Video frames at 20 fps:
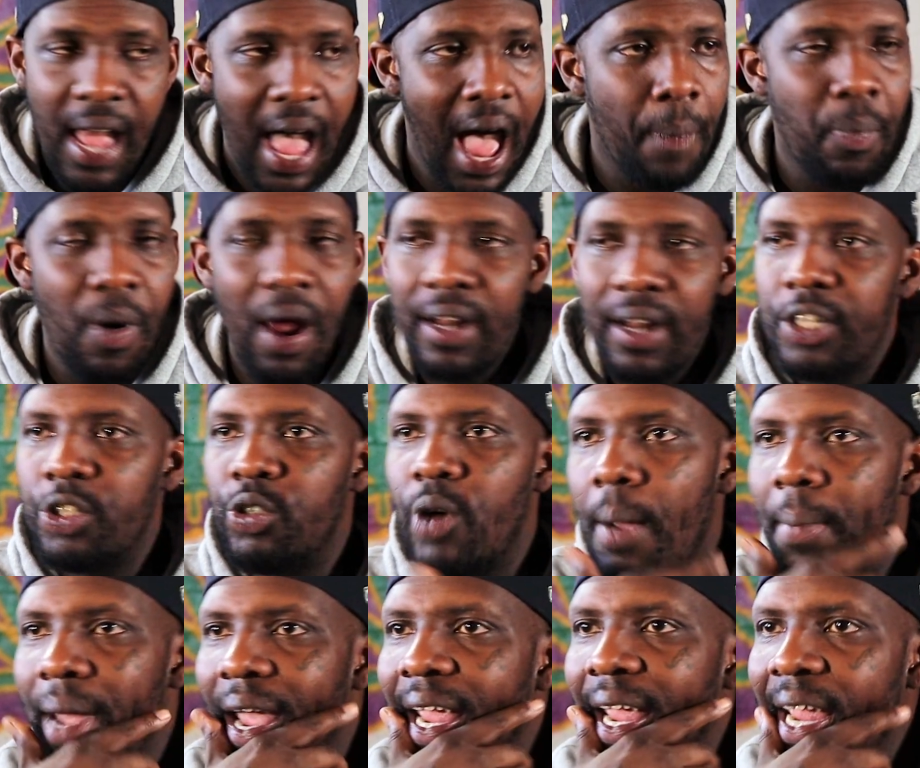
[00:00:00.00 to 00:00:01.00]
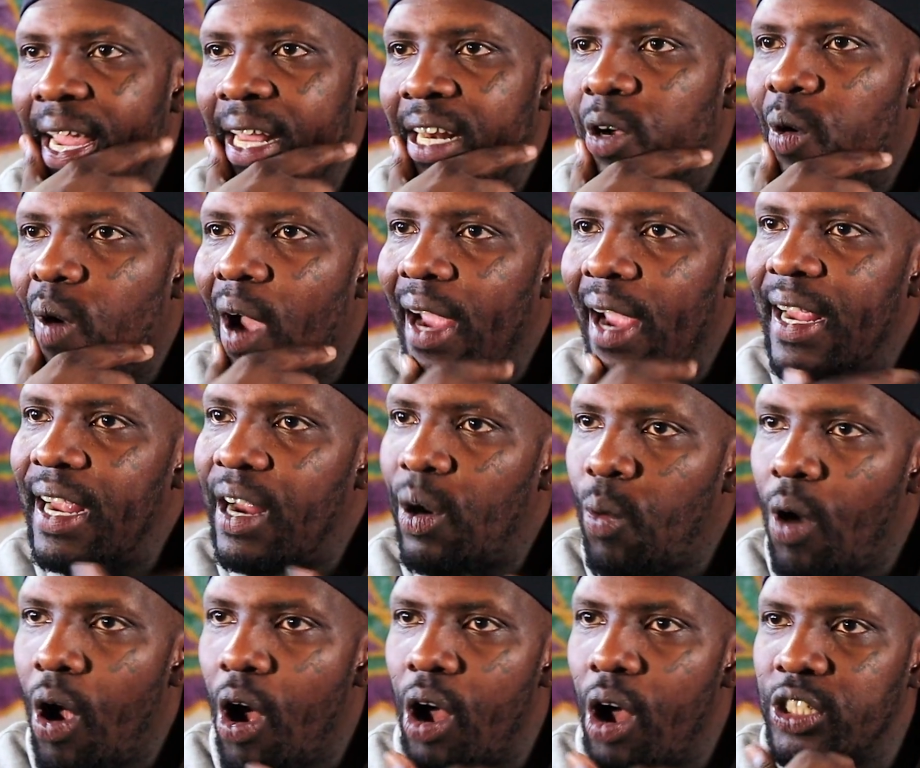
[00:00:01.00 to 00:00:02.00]
I probably could try my hand and go out here
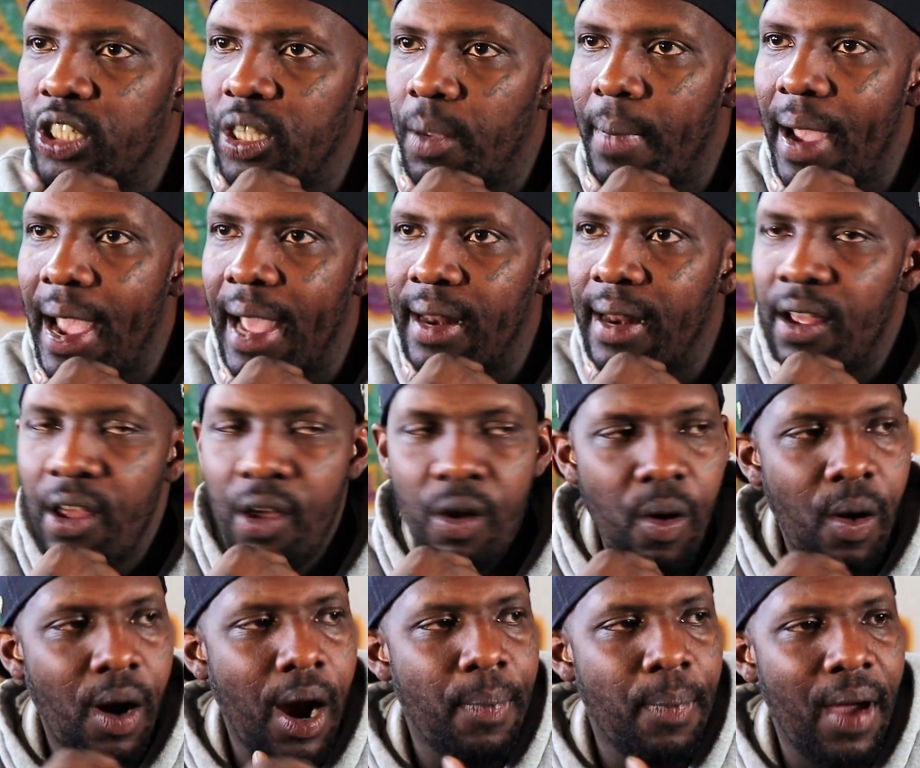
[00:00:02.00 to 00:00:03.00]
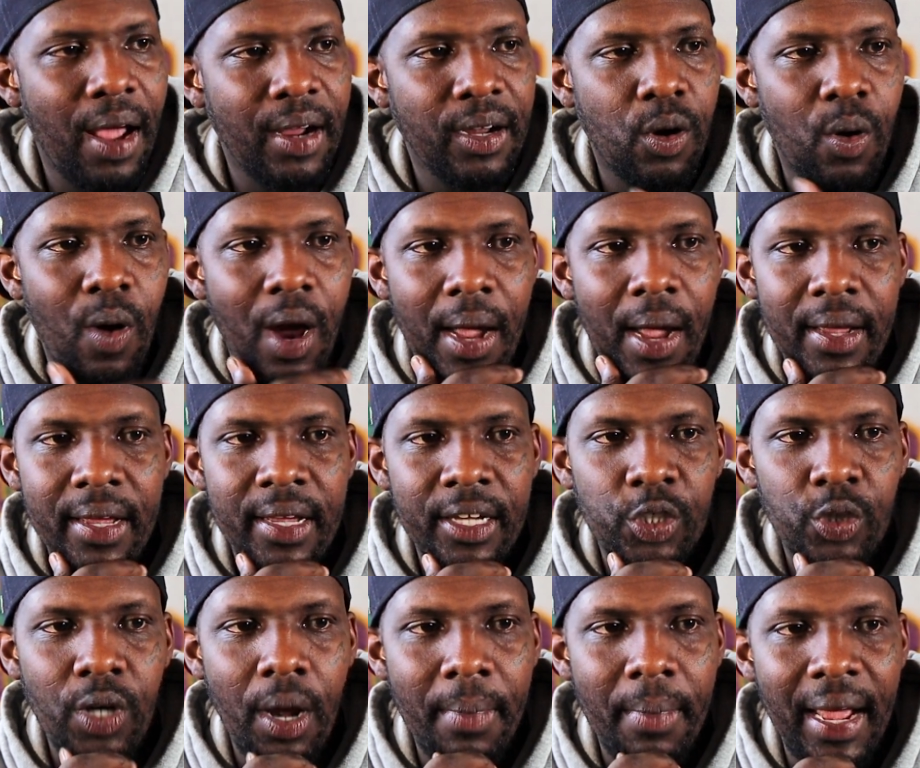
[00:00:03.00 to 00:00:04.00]
and rob somebody. Or I probably can go out here
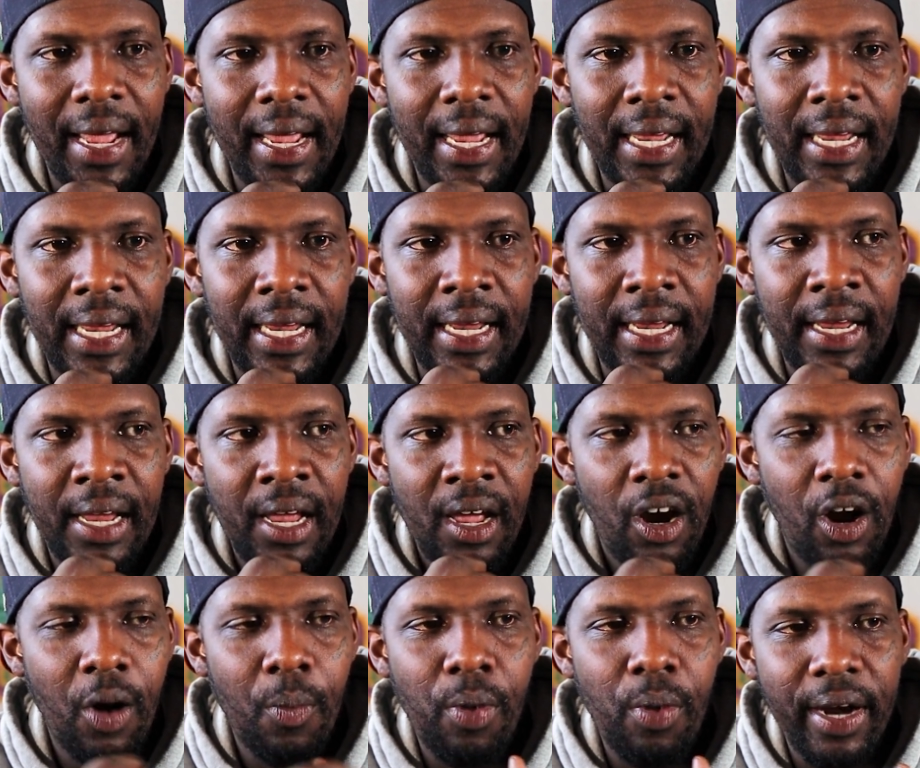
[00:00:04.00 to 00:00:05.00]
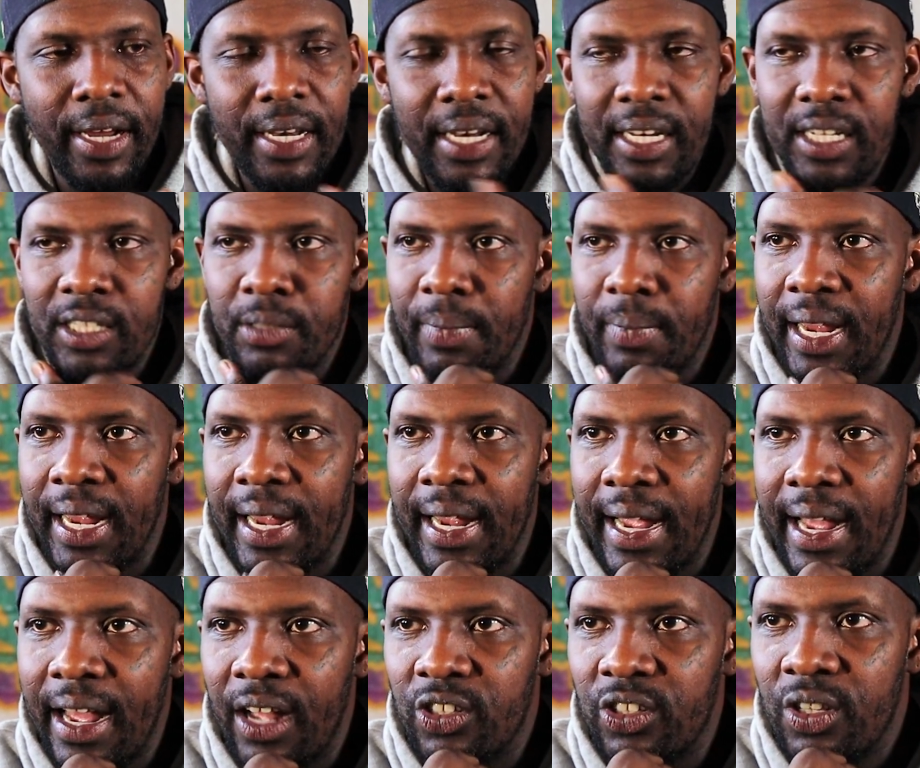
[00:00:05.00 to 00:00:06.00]
and try my hand on breaking in this
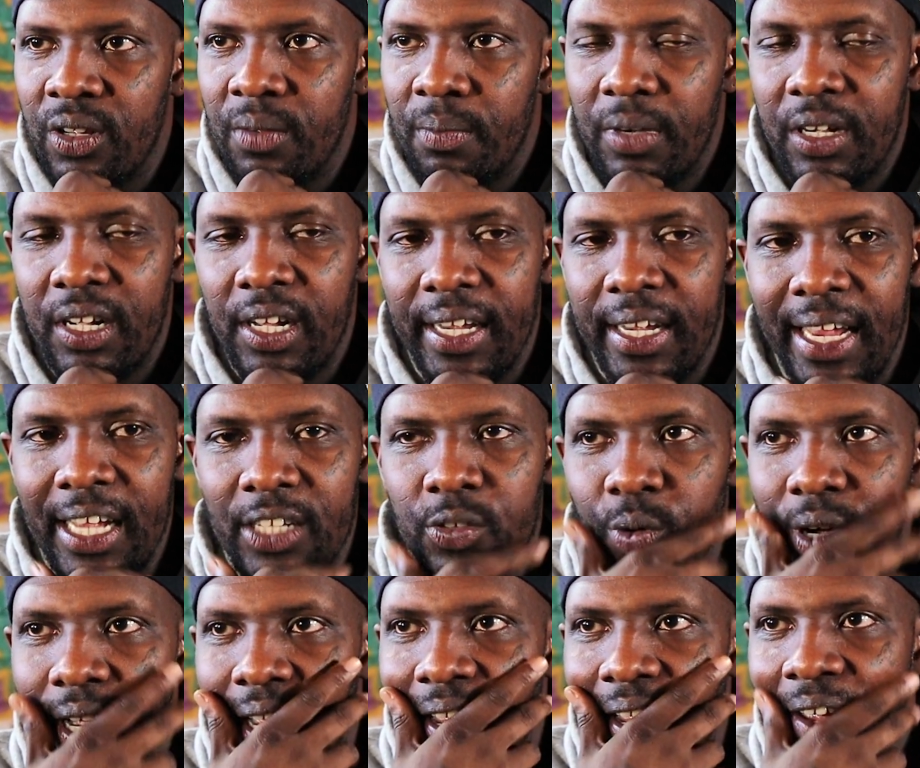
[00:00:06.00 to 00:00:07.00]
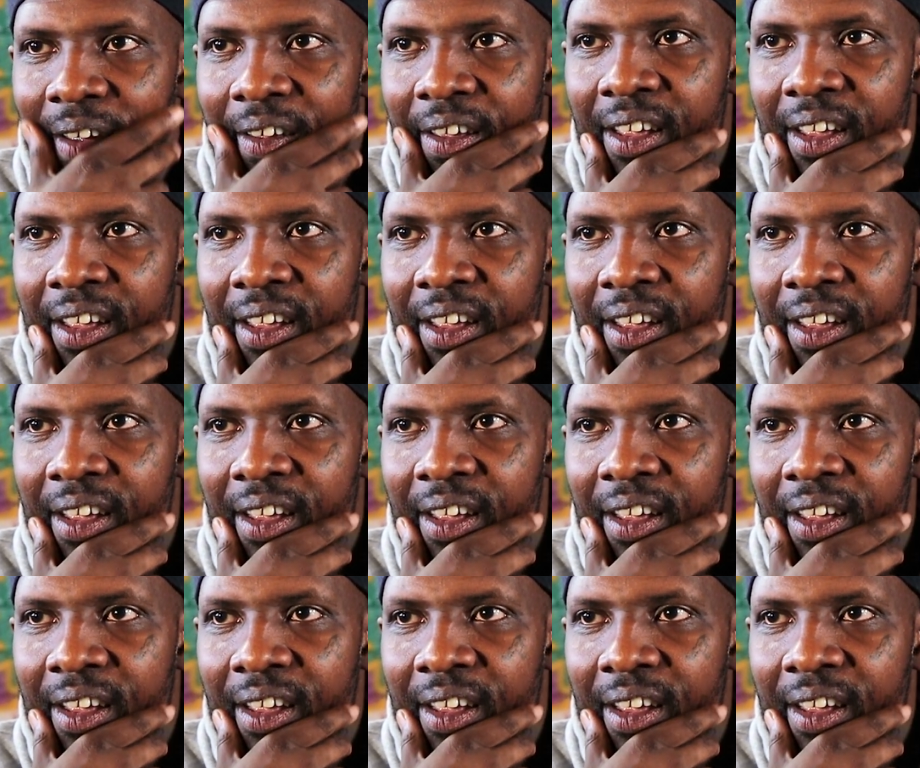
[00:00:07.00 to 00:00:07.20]
man's house. Because guess what?